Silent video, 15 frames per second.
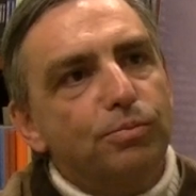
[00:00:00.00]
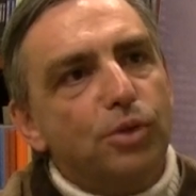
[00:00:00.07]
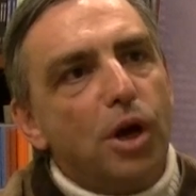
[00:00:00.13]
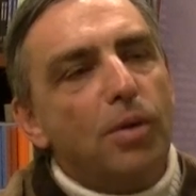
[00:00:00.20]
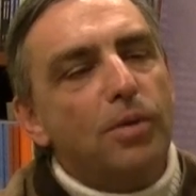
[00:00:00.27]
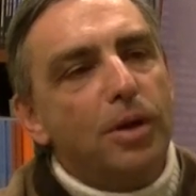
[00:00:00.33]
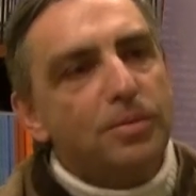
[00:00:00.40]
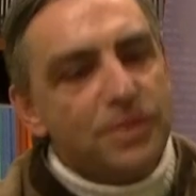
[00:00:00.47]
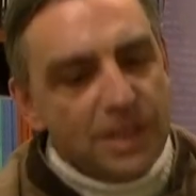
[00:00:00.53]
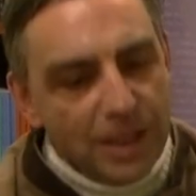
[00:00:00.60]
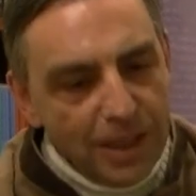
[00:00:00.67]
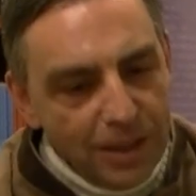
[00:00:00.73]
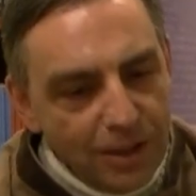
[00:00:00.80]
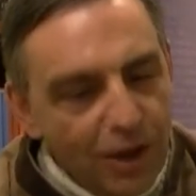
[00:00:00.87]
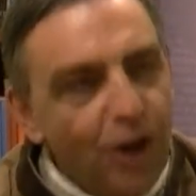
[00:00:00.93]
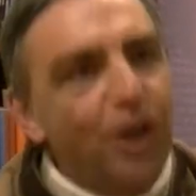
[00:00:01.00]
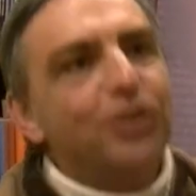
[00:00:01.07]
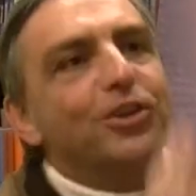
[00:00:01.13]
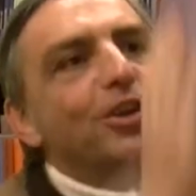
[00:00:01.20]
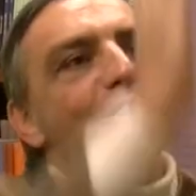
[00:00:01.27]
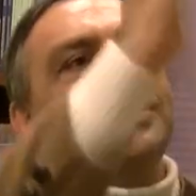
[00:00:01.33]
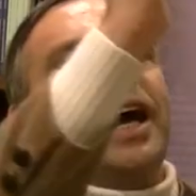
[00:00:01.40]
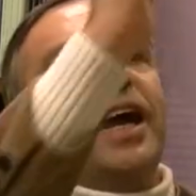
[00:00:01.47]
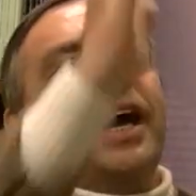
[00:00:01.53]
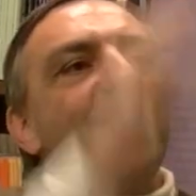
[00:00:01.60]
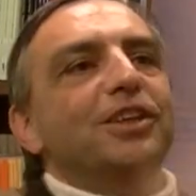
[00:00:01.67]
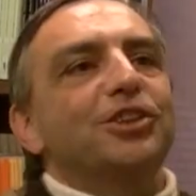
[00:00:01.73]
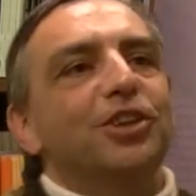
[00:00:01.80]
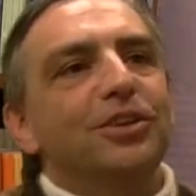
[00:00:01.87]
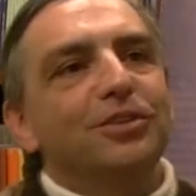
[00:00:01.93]
problems in other
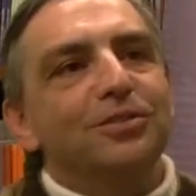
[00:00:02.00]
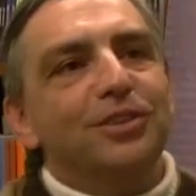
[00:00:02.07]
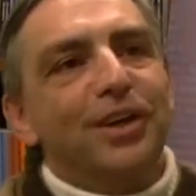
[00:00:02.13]
direction.